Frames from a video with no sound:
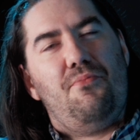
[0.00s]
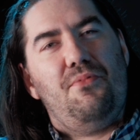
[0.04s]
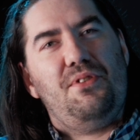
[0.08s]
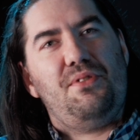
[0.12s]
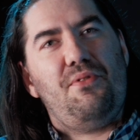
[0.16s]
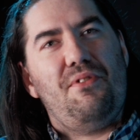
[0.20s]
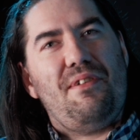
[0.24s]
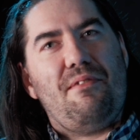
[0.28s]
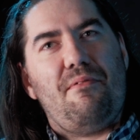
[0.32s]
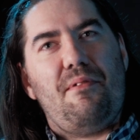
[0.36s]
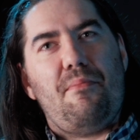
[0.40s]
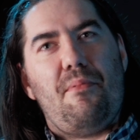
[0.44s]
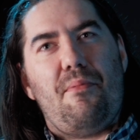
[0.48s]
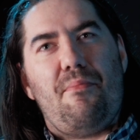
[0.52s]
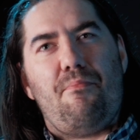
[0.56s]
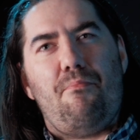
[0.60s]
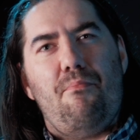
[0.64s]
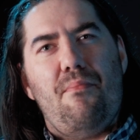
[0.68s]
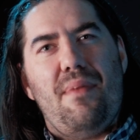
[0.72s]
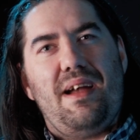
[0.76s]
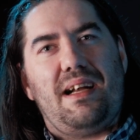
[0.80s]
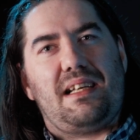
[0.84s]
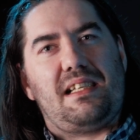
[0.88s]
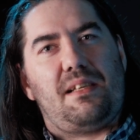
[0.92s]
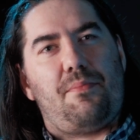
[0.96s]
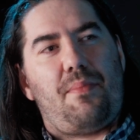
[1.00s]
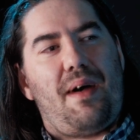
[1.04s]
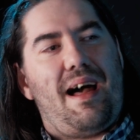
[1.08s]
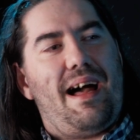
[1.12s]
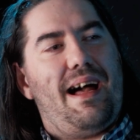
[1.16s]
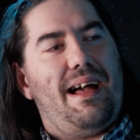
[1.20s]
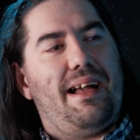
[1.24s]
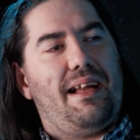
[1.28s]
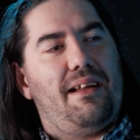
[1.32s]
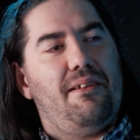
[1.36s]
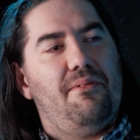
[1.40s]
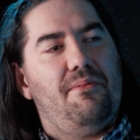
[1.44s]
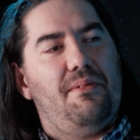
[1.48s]
It's really, really a mixed
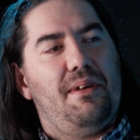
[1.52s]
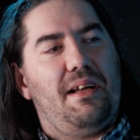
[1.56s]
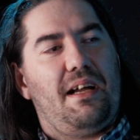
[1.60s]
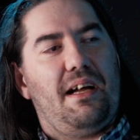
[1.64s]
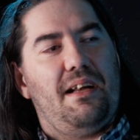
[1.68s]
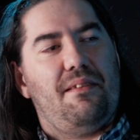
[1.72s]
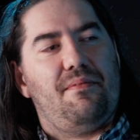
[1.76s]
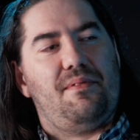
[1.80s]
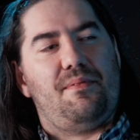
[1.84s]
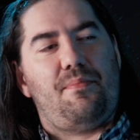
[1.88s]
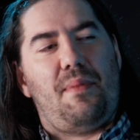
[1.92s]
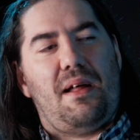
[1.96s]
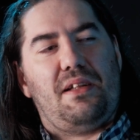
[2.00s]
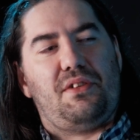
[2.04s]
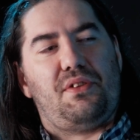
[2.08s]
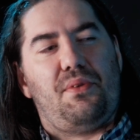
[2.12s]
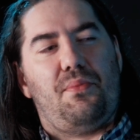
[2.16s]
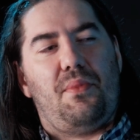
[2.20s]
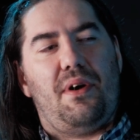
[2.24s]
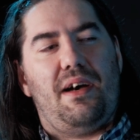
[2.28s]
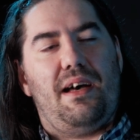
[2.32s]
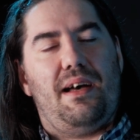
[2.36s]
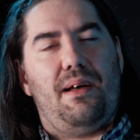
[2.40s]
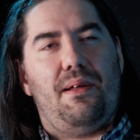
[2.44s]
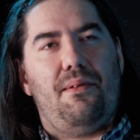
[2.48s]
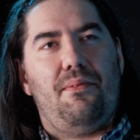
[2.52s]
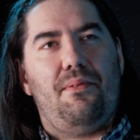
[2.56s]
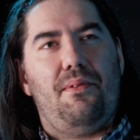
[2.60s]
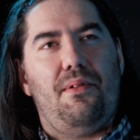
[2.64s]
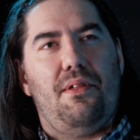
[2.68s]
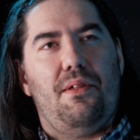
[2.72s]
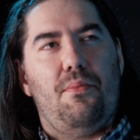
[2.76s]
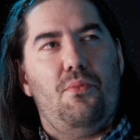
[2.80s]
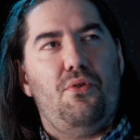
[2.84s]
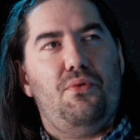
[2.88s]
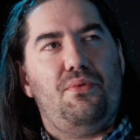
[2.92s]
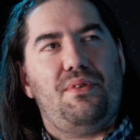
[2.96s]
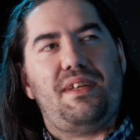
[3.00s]
bag. It kind of depends on where
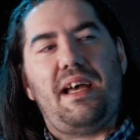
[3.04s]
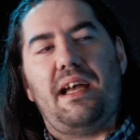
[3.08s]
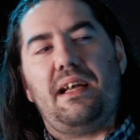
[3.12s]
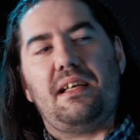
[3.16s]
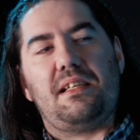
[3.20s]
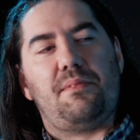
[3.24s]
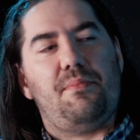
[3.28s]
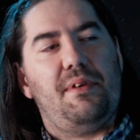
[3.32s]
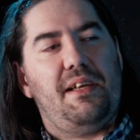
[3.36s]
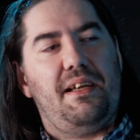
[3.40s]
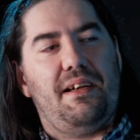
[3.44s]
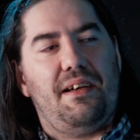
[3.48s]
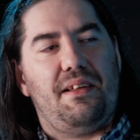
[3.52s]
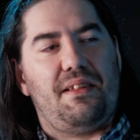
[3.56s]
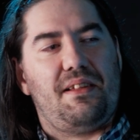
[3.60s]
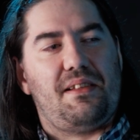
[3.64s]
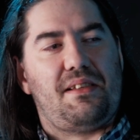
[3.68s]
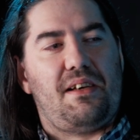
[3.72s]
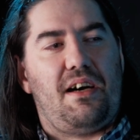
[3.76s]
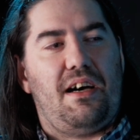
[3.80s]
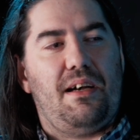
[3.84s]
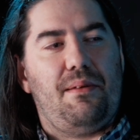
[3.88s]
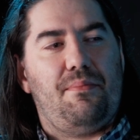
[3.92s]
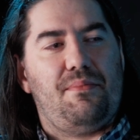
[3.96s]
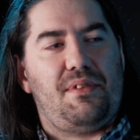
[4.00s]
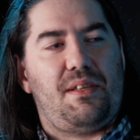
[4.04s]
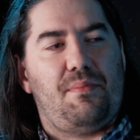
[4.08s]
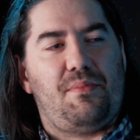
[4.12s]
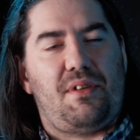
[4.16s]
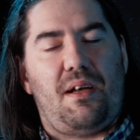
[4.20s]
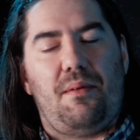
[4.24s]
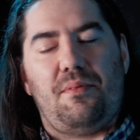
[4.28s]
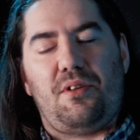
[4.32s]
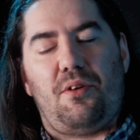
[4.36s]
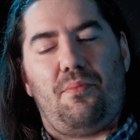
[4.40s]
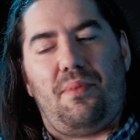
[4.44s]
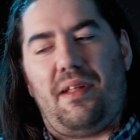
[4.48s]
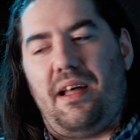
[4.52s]
the mood takes me at the time.
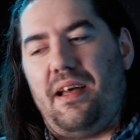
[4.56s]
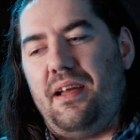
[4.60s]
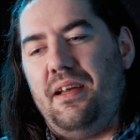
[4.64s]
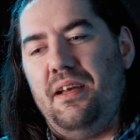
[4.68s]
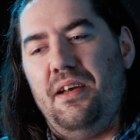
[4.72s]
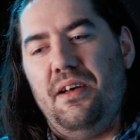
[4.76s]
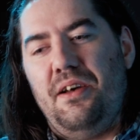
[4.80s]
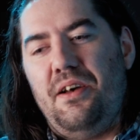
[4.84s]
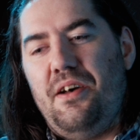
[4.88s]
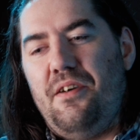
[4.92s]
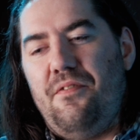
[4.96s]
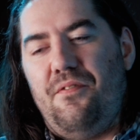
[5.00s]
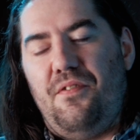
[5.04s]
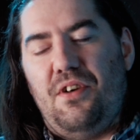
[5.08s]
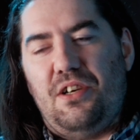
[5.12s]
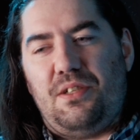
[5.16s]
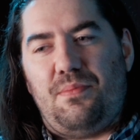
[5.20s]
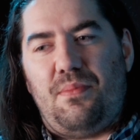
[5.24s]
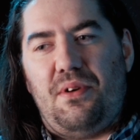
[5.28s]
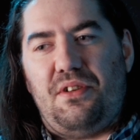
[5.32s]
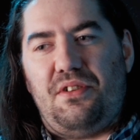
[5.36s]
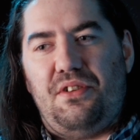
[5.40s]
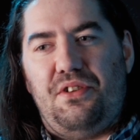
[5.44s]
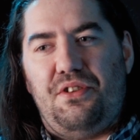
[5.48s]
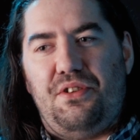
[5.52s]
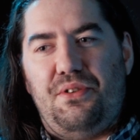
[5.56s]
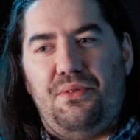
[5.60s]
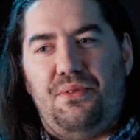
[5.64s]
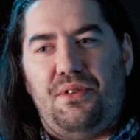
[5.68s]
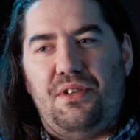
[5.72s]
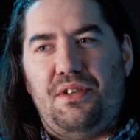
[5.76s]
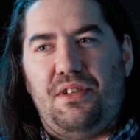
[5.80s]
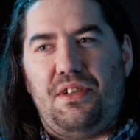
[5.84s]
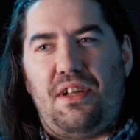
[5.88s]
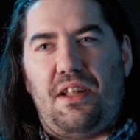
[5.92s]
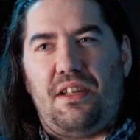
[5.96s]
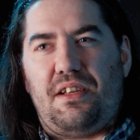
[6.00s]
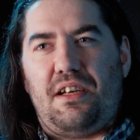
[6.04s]
Sometimes I'll play first-person
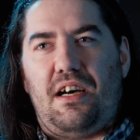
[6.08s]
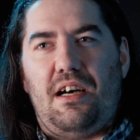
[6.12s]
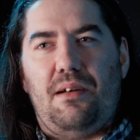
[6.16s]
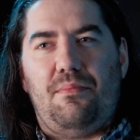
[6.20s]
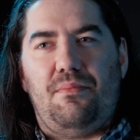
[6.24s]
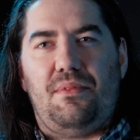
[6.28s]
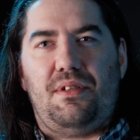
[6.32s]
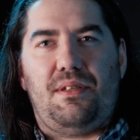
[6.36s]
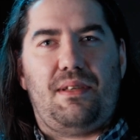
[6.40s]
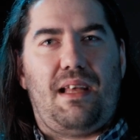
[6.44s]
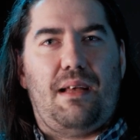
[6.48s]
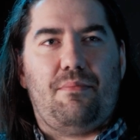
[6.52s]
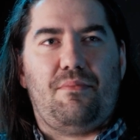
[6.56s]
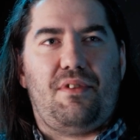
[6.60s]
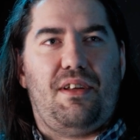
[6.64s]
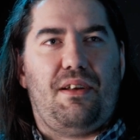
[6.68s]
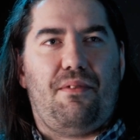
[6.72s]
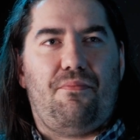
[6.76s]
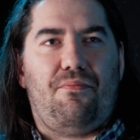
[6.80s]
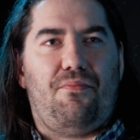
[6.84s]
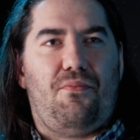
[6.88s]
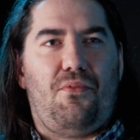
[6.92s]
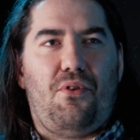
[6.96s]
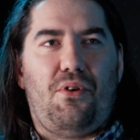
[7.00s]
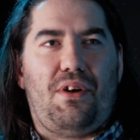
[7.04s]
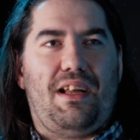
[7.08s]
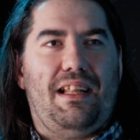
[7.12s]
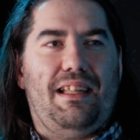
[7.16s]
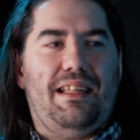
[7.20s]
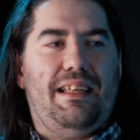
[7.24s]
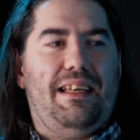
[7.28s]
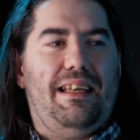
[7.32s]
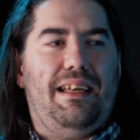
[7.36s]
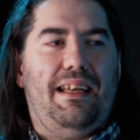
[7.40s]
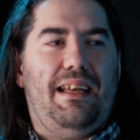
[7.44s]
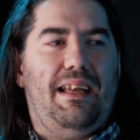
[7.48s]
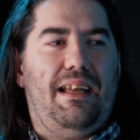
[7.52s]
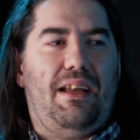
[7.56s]
shooters, other times games like Rocket
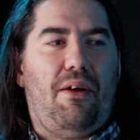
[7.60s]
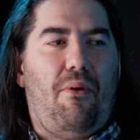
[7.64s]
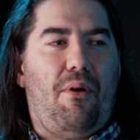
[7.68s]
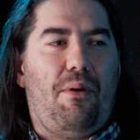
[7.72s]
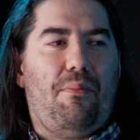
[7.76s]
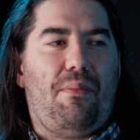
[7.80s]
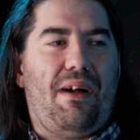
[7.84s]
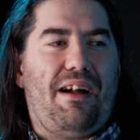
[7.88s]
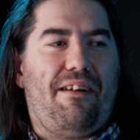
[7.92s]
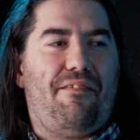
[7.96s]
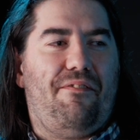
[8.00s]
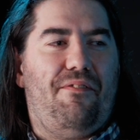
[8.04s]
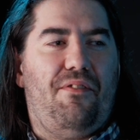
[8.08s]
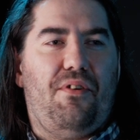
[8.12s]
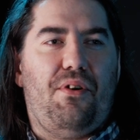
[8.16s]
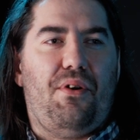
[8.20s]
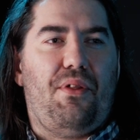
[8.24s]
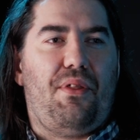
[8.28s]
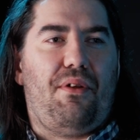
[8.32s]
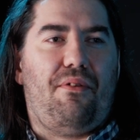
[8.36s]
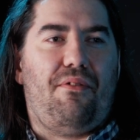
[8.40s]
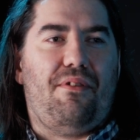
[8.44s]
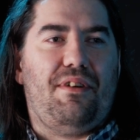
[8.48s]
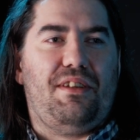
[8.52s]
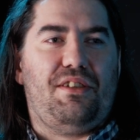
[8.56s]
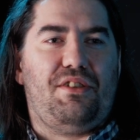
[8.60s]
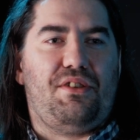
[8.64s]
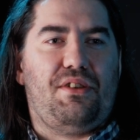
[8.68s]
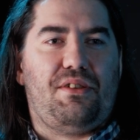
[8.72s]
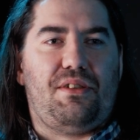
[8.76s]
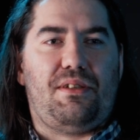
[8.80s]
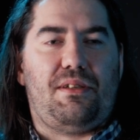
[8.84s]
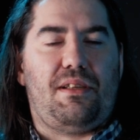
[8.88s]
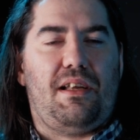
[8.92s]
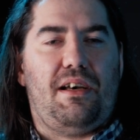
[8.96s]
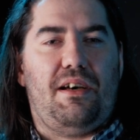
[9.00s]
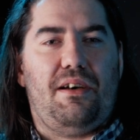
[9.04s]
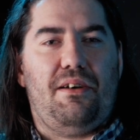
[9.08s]
League. Going back further, it's
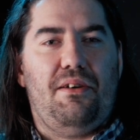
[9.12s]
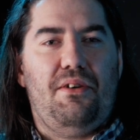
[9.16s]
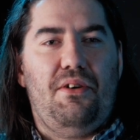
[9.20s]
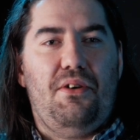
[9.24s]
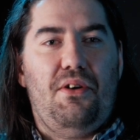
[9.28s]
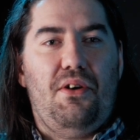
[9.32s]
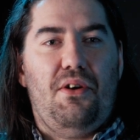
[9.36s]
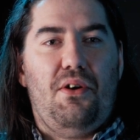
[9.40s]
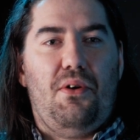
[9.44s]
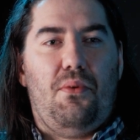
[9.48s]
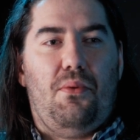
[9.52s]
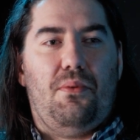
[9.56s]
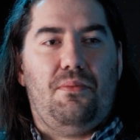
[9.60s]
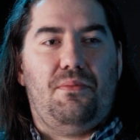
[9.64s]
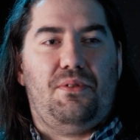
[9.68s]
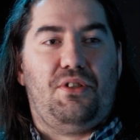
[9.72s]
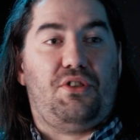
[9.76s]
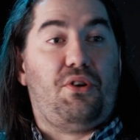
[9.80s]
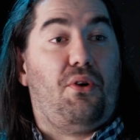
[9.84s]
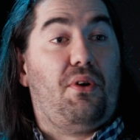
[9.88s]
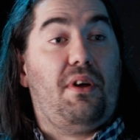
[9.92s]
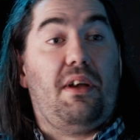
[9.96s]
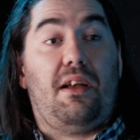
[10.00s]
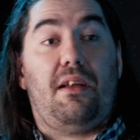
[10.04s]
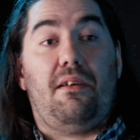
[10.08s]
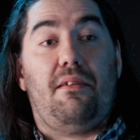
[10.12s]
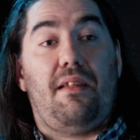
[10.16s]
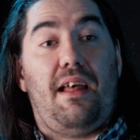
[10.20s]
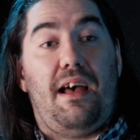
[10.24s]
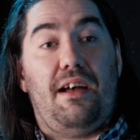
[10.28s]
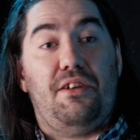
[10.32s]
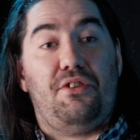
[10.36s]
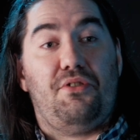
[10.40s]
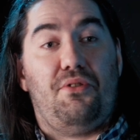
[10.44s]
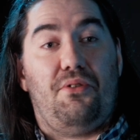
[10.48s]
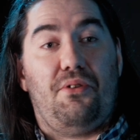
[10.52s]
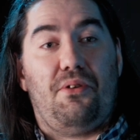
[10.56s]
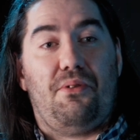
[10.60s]
just uh, Sonic the
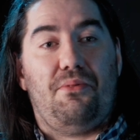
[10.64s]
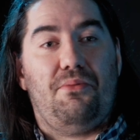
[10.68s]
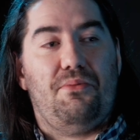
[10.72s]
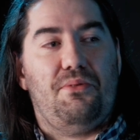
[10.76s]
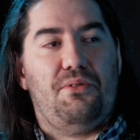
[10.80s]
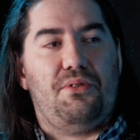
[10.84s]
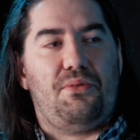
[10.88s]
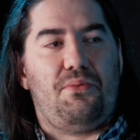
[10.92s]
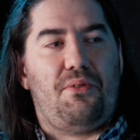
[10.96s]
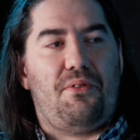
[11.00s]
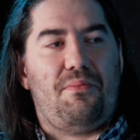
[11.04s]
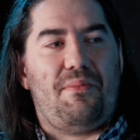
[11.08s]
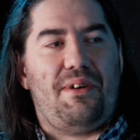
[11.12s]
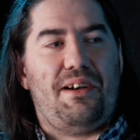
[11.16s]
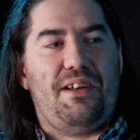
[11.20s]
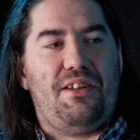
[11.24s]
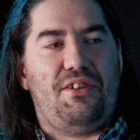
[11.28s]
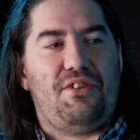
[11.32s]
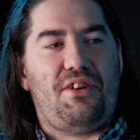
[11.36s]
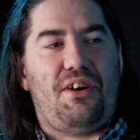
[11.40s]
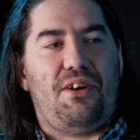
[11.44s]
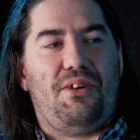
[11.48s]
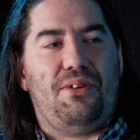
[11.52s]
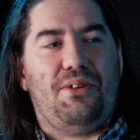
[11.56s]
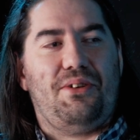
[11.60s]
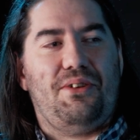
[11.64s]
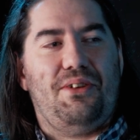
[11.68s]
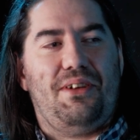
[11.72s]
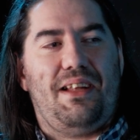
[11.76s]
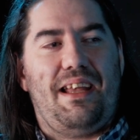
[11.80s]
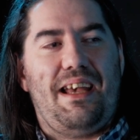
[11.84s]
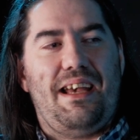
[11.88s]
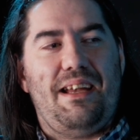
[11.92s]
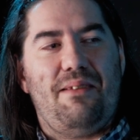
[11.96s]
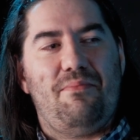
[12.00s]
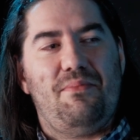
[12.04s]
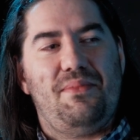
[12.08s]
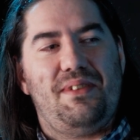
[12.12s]
Hedgehog was one of my childhood
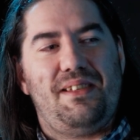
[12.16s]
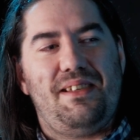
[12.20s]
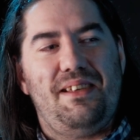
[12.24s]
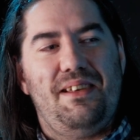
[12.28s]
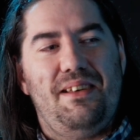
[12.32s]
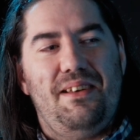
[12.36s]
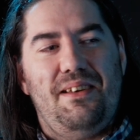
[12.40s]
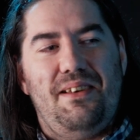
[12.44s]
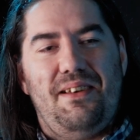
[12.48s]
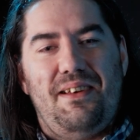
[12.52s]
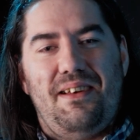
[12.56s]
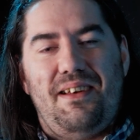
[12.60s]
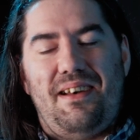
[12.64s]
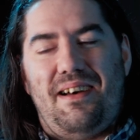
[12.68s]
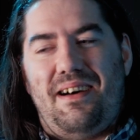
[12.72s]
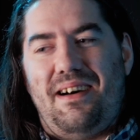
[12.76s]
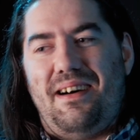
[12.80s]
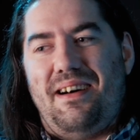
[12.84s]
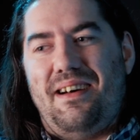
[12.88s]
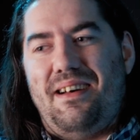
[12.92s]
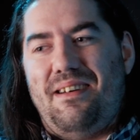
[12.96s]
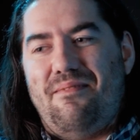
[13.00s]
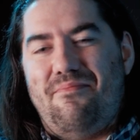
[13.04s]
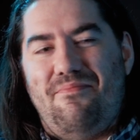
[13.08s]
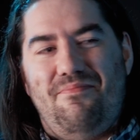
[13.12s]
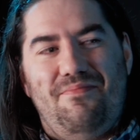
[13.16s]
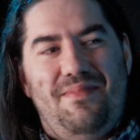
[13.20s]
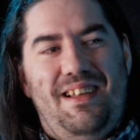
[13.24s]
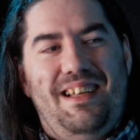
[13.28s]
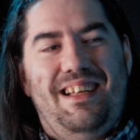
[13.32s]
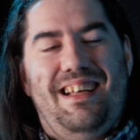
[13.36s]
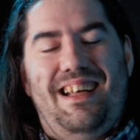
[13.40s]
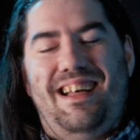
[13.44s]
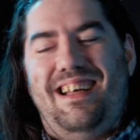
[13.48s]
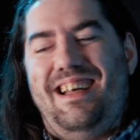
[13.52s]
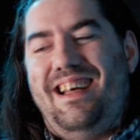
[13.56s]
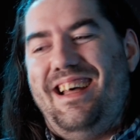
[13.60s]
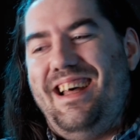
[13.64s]
games. Okay, nice. Um,
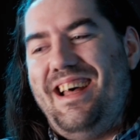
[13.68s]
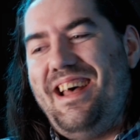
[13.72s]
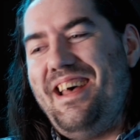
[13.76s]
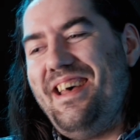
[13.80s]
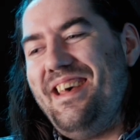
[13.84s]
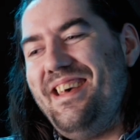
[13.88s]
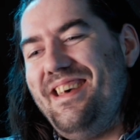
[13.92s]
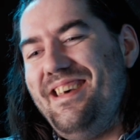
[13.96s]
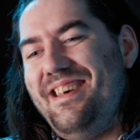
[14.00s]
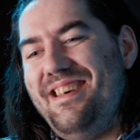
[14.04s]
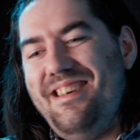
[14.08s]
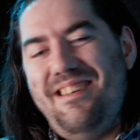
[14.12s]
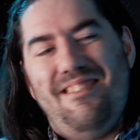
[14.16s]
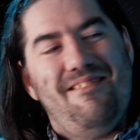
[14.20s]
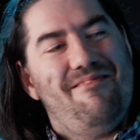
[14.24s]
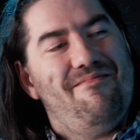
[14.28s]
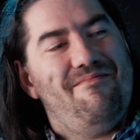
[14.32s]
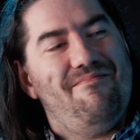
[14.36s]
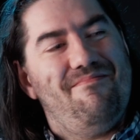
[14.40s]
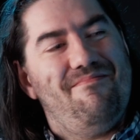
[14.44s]
Did you ever play on